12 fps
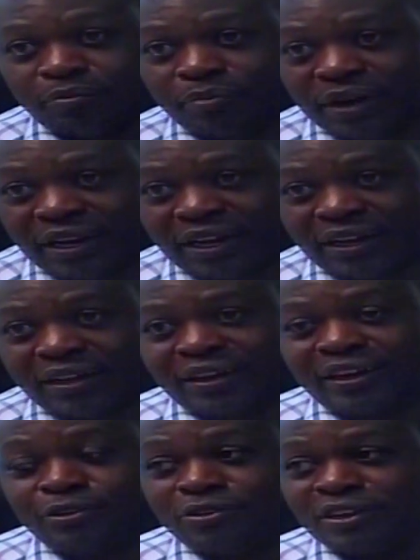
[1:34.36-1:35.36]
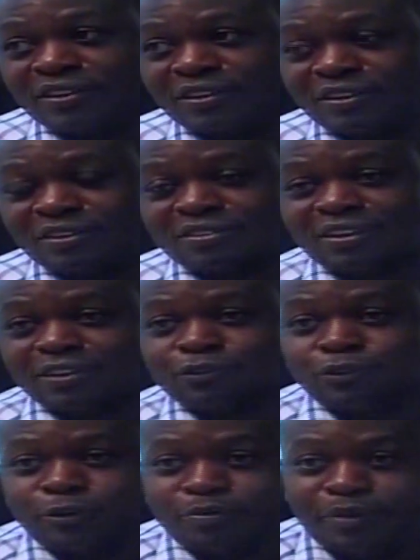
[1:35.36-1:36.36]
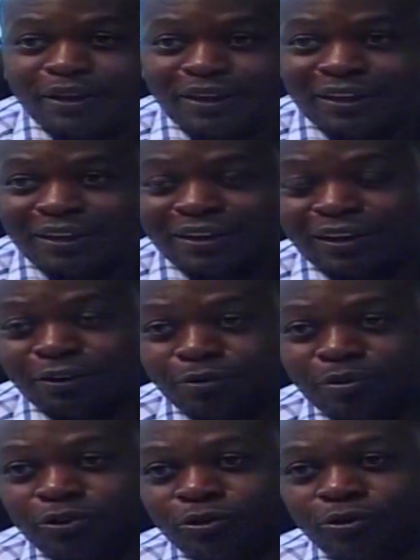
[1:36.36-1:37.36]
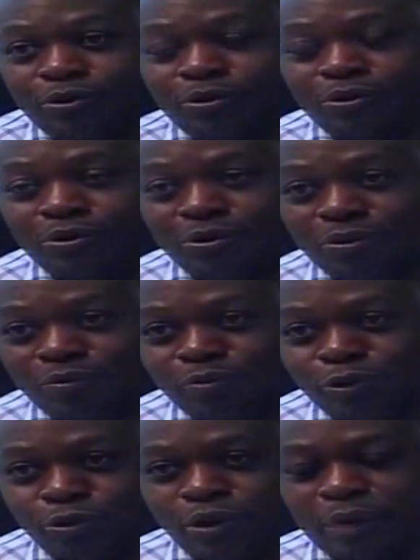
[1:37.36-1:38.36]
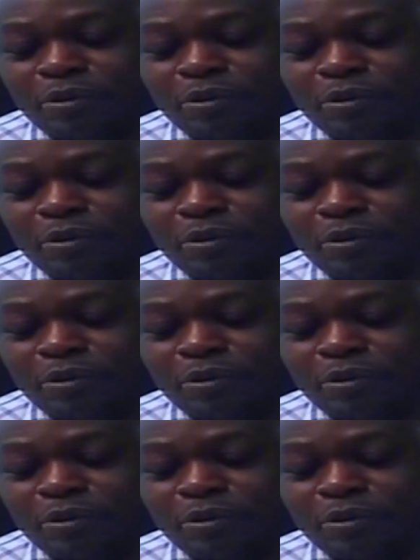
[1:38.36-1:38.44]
Kampala, and you take the distance from uh, Nairobi to, to, I